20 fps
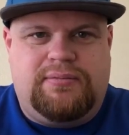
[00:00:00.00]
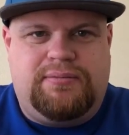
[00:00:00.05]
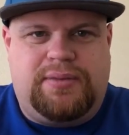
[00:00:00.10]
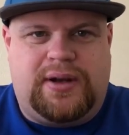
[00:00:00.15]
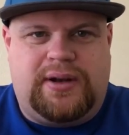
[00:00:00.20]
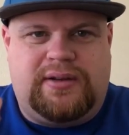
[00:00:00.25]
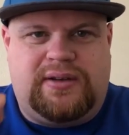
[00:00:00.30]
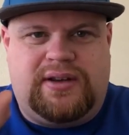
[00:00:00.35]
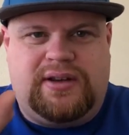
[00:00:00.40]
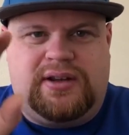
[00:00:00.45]

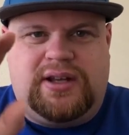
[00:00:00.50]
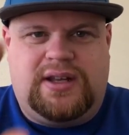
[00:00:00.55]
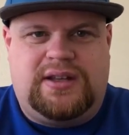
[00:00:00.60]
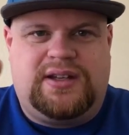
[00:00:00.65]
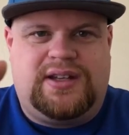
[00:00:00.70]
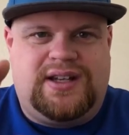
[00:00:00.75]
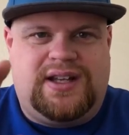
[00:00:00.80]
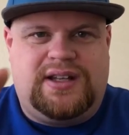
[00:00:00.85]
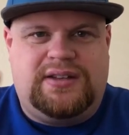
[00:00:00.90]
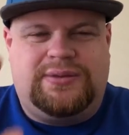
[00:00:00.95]
But this has
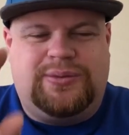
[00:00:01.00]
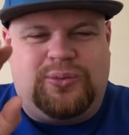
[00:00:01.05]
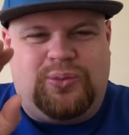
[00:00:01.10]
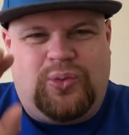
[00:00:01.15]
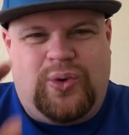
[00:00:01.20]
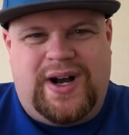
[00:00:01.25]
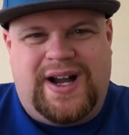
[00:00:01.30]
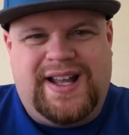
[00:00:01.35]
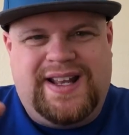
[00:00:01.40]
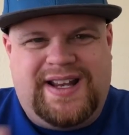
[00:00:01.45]
a nice
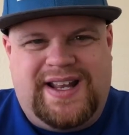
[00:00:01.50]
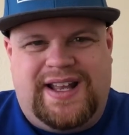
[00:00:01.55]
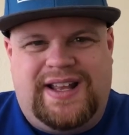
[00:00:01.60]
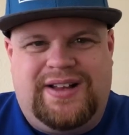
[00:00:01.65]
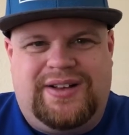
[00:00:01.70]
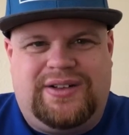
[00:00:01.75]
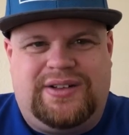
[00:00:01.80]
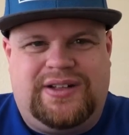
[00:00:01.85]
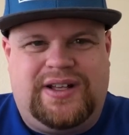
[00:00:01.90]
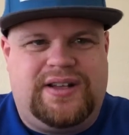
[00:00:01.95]
wide
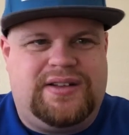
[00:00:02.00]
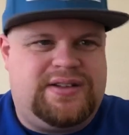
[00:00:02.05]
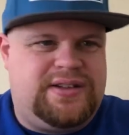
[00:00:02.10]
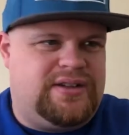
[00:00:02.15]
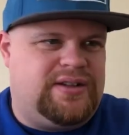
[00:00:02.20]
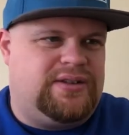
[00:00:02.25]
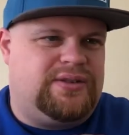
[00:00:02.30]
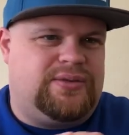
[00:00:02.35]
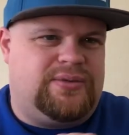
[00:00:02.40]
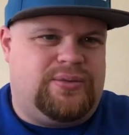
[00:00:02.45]
angle lens.
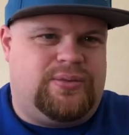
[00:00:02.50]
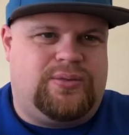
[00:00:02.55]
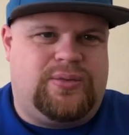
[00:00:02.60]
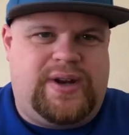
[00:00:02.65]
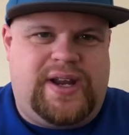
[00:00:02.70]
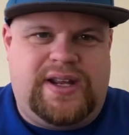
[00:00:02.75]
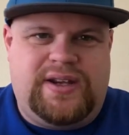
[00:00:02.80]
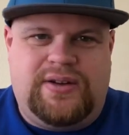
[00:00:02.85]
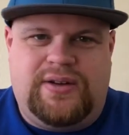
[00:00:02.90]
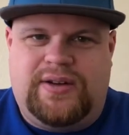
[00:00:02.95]
It is
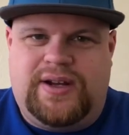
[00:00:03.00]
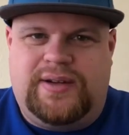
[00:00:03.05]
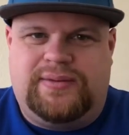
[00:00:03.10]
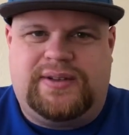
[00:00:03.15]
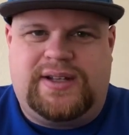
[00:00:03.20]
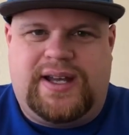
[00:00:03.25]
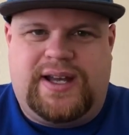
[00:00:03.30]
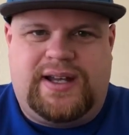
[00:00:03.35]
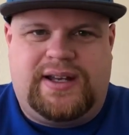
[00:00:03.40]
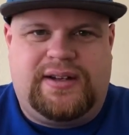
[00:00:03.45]
great. You don't have
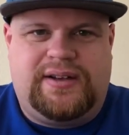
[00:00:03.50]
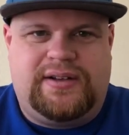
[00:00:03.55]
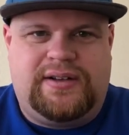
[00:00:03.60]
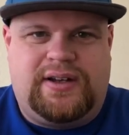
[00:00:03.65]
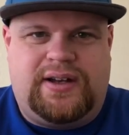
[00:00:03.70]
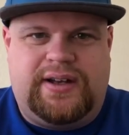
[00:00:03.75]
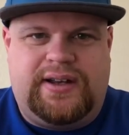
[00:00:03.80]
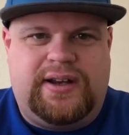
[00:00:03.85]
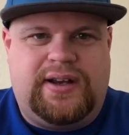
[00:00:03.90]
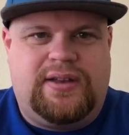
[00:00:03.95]
to add in
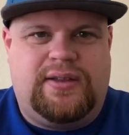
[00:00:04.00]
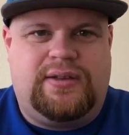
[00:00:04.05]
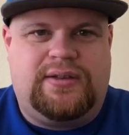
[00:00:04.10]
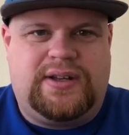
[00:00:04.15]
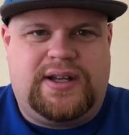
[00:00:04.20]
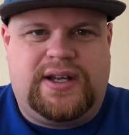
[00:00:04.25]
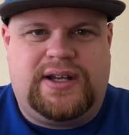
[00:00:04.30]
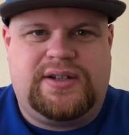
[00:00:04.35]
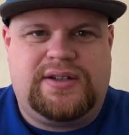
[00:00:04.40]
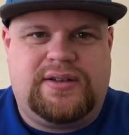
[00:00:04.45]
any of those
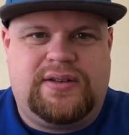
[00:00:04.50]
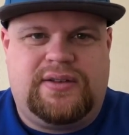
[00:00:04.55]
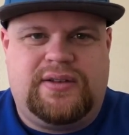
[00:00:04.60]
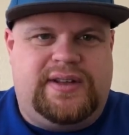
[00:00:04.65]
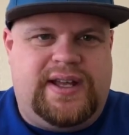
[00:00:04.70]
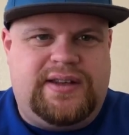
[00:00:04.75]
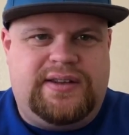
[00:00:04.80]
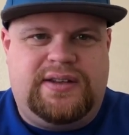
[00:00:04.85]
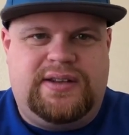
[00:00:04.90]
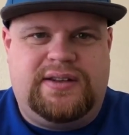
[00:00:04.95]
extra
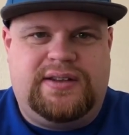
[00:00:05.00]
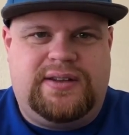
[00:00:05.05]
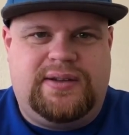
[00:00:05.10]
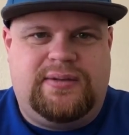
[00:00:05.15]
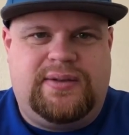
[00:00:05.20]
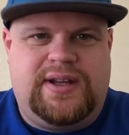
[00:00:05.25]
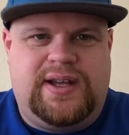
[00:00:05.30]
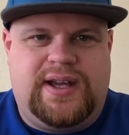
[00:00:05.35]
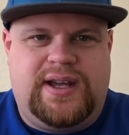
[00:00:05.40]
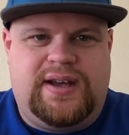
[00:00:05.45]
lenses
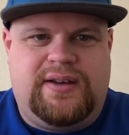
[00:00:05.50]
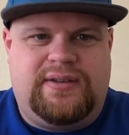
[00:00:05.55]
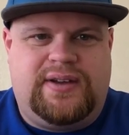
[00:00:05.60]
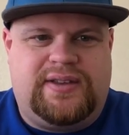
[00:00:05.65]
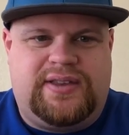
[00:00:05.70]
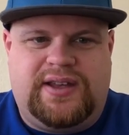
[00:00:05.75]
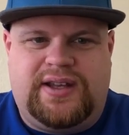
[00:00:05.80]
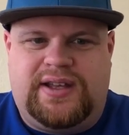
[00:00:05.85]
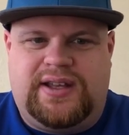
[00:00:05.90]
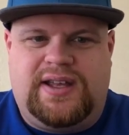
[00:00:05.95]
that we have,
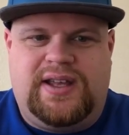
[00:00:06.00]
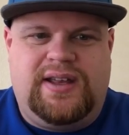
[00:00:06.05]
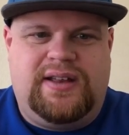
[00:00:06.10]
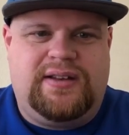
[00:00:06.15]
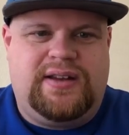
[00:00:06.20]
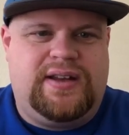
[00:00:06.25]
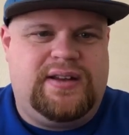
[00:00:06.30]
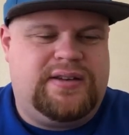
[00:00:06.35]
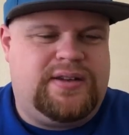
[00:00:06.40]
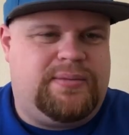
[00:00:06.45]
like the
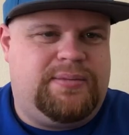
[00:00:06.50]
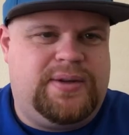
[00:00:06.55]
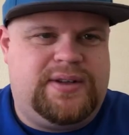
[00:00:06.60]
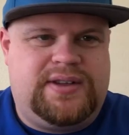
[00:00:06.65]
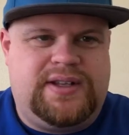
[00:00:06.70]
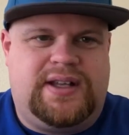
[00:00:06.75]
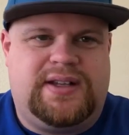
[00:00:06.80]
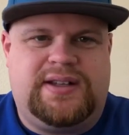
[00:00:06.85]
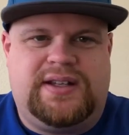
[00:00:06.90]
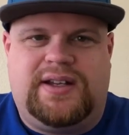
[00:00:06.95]
Aukey lens. I'll
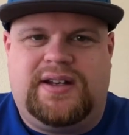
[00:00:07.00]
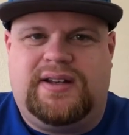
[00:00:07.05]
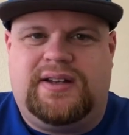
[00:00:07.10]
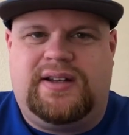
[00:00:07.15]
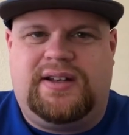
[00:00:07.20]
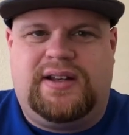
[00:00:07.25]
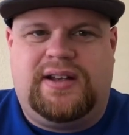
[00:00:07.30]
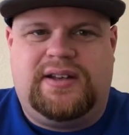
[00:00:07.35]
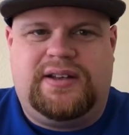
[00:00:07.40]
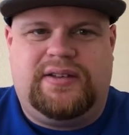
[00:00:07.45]
put that down
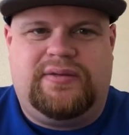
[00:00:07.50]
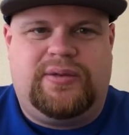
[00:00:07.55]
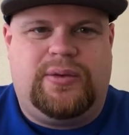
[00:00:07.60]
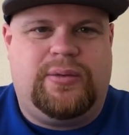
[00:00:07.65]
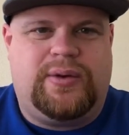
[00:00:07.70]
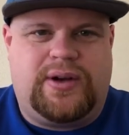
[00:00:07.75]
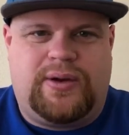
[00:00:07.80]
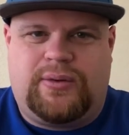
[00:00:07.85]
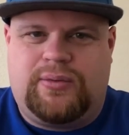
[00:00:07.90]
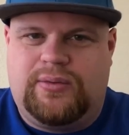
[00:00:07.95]
in the links if
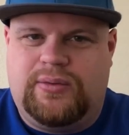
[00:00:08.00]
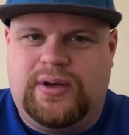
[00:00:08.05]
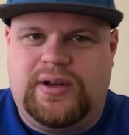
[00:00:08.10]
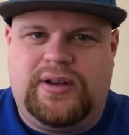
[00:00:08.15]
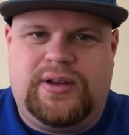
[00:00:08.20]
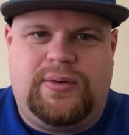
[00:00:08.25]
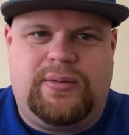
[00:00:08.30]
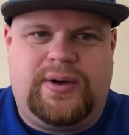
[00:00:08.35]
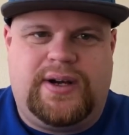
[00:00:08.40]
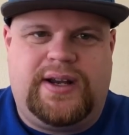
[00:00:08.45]
you want a
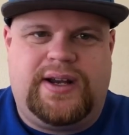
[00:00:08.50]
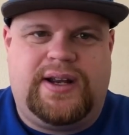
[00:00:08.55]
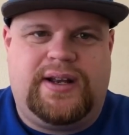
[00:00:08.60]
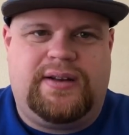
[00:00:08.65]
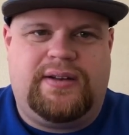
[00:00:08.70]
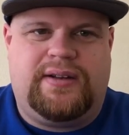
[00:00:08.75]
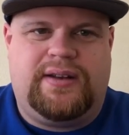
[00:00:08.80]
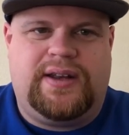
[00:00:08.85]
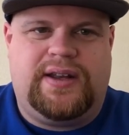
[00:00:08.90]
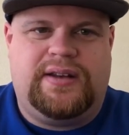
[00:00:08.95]
really wide
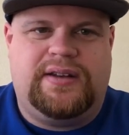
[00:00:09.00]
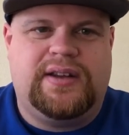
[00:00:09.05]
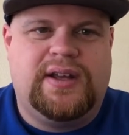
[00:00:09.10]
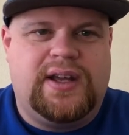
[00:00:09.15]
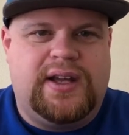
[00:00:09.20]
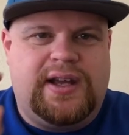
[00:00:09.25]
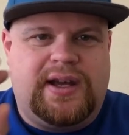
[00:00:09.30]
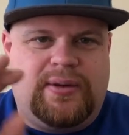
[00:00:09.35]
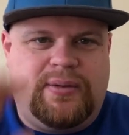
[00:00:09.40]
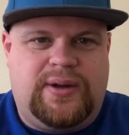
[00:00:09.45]
angle lens,
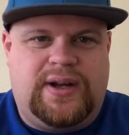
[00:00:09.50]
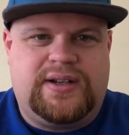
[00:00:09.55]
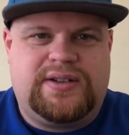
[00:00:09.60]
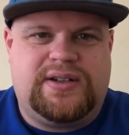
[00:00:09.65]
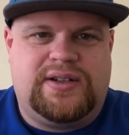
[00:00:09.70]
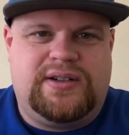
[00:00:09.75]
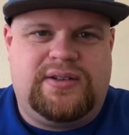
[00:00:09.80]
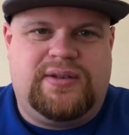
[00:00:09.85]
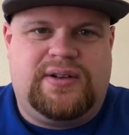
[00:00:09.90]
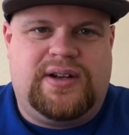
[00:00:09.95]
and we'll
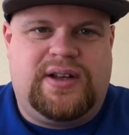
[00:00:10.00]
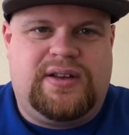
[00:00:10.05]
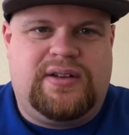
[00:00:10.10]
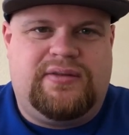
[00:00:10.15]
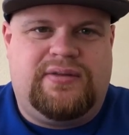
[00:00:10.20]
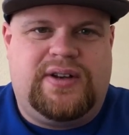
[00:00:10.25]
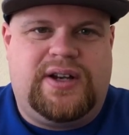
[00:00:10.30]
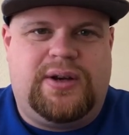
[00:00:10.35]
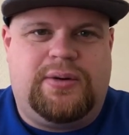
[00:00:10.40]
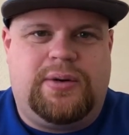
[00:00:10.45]
actually do another
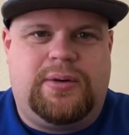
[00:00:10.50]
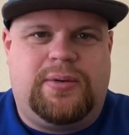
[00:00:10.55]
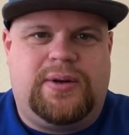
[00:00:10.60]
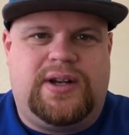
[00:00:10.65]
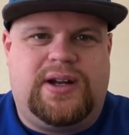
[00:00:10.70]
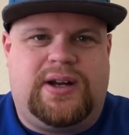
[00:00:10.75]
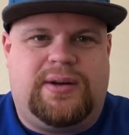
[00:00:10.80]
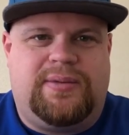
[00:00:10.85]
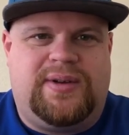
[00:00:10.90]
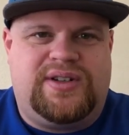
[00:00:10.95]
video where we
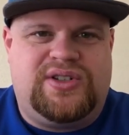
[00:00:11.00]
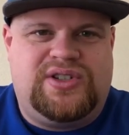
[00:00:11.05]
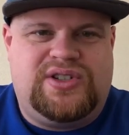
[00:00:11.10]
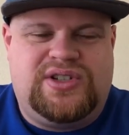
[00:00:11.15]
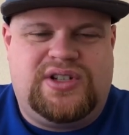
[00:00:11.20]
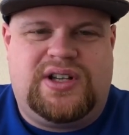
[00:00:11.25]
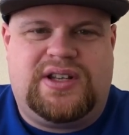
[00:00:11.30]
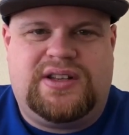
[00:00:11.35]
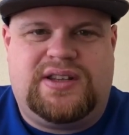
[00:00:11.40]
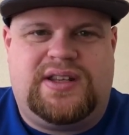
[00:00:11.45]
talk about
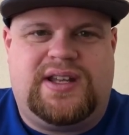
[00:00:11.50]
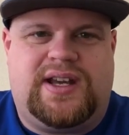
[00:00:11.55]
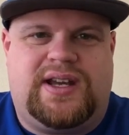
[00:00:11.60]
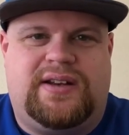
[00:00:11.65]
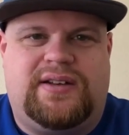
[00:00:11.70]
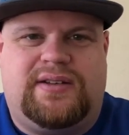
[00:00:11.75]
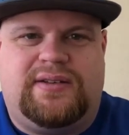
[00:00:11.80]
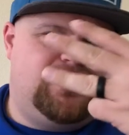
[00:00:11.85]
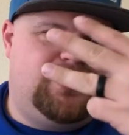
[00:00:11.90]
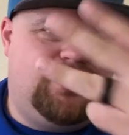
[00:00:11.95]
just
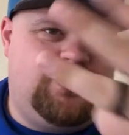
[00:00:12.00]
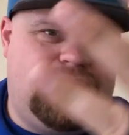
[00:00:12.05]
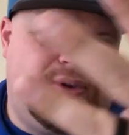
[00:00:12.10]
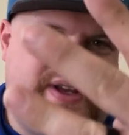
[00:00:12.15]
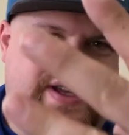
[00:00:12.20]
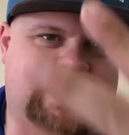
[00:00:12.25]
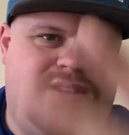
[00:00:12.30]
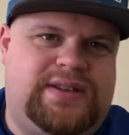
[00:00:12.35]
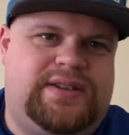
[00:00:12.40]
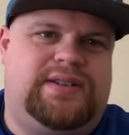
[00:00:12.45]
that.
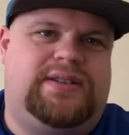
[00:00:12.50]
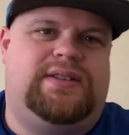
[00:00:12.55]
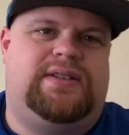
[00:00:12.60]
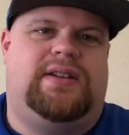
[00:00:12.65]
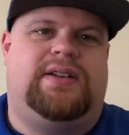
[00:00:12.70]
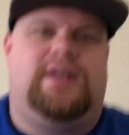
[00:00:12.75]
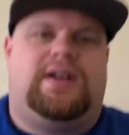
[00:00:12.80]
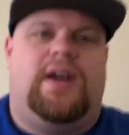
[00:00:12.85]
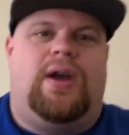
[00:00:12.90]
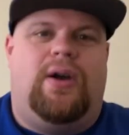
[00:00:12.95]
Trace
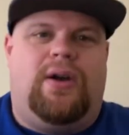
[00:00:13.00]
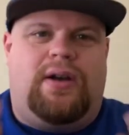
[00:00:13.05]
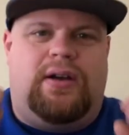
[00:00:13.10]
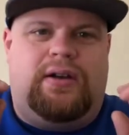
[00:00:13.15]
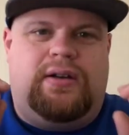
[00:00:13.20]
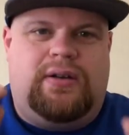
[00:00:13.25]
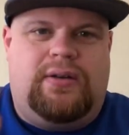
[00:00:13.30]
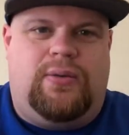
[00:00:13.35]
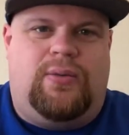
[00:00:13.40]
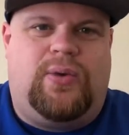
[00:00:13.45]

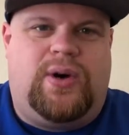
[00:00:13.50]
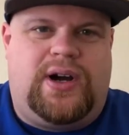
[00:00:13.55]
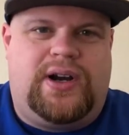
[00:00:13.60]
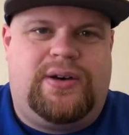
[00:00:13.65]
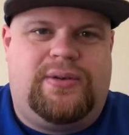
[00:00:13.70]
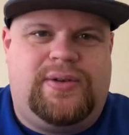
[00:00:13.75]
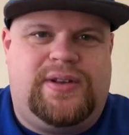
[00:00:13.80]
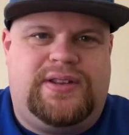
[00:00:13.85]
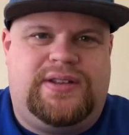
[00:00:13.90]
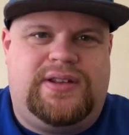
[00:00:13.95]

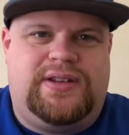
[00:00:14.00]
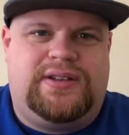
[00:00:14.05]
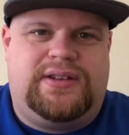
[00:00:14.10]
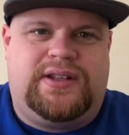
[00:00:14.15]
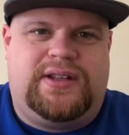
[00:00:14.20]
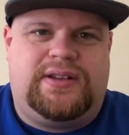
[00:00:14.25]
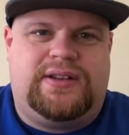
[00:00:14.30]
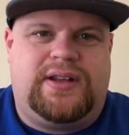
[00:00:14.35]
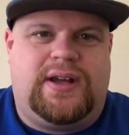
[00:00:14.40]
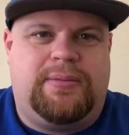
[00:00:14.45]
water
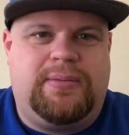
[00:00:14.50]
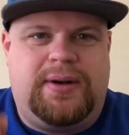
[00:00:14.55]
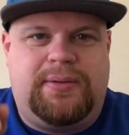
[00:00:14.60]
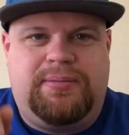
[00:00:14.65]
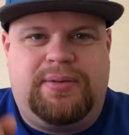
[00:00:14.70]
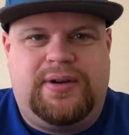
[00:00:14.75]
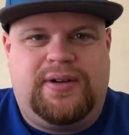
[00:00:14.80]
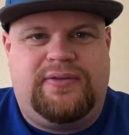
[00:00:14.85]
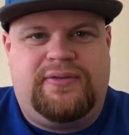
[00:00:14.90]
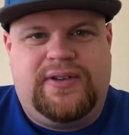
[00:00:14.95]
resistance. I'm going to
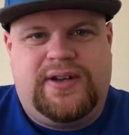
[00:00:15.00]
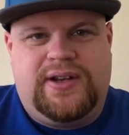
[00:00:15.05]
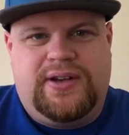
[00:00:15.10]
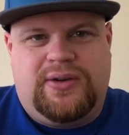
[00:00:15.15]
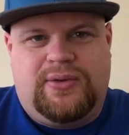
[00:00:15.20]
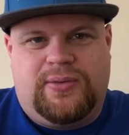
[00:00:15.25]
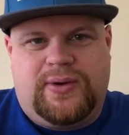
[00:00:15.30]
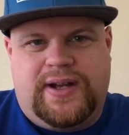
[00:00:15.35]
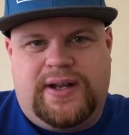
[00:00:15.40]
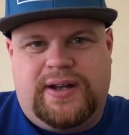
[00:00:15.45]
put a
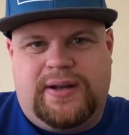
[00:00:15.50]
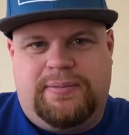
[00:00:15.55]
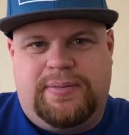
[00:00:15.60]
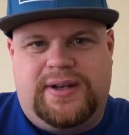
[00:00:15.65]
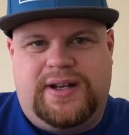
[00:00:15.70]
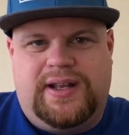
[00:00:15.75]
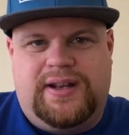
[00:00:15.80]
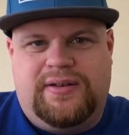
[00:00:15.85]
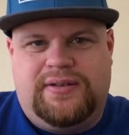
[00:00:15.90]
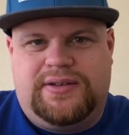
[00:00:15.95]
video right up
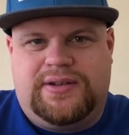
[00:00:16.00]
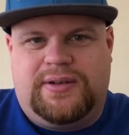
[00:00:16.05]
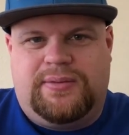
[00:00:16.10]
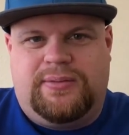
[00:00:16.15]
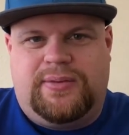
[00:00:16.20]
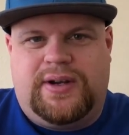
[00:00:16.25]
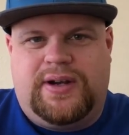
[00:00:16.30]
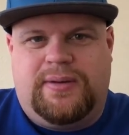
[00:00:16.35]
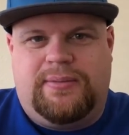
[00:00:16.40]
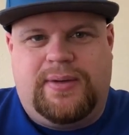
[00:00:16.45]
in here
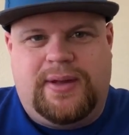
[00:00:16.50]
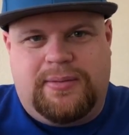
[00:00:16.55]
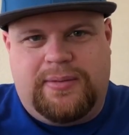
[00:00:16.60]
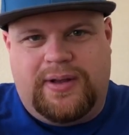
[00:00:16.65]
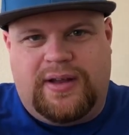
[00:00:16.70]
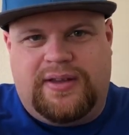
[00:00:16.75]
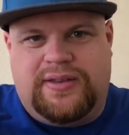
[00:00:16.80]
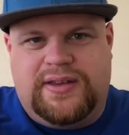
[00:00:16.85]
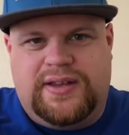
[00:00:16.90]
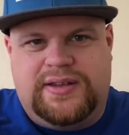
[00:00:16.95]
somewhere, maybe
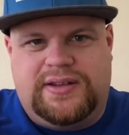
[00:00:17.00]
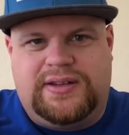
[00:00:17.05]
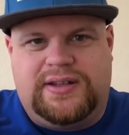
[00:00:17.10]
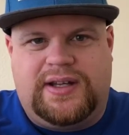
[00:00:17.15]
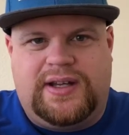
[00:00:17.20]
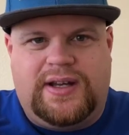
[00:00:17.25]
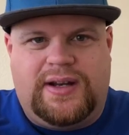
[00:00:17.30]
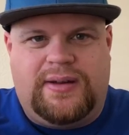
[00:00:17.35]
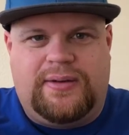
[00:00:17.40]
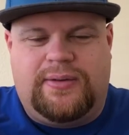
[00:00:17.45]
on this
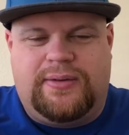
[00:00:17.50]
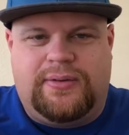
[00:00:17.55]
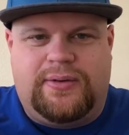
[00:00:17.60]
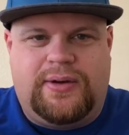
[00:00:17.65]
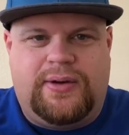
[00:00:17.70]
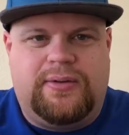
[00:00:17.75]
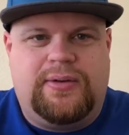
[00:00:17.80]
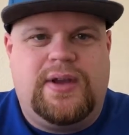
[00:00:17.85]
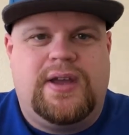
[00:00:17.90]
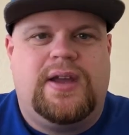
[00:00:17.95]
side, I don't
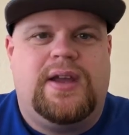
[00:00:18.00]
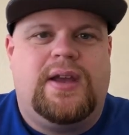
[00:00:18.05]
know.